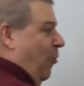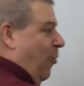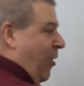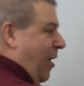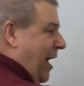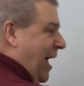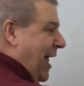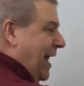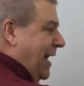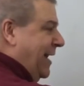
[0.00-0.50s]

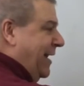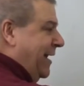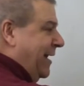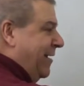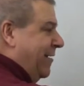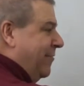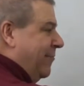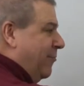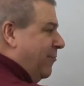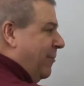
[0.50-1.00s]

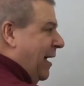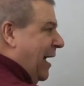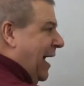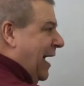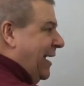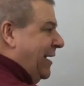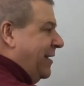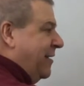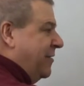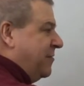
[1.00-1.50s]
1
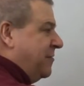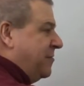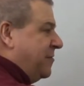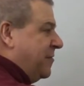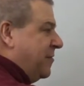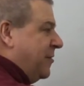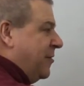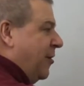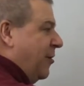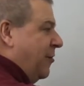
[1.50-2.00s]

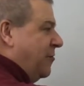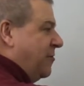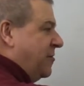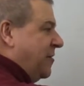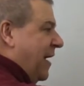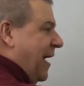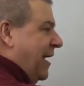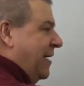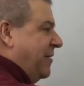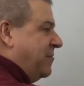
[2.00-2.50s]
minus
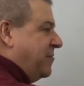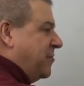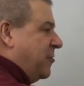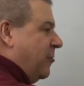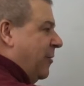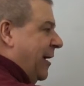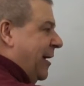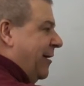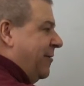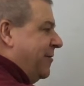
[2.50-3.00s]
cosine
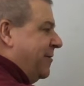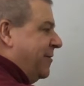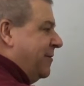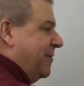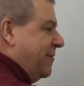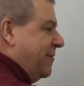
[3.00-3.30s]
squared.